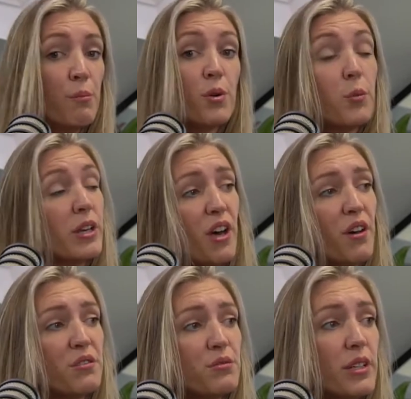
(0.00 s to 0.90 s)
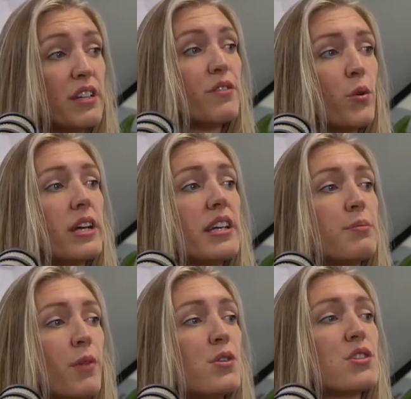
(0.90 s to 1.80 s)
but we don't we avoid
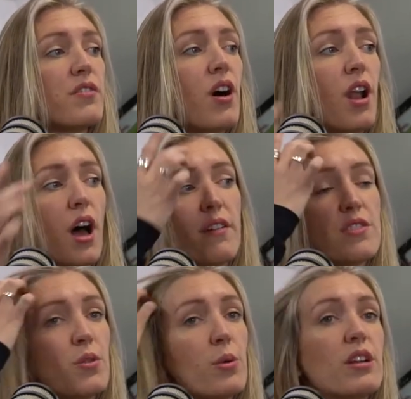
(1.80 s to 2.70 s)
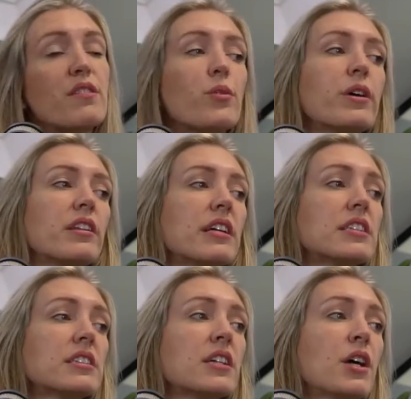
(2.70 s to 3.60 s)
most of our life so yeah, we'll why do you think this. people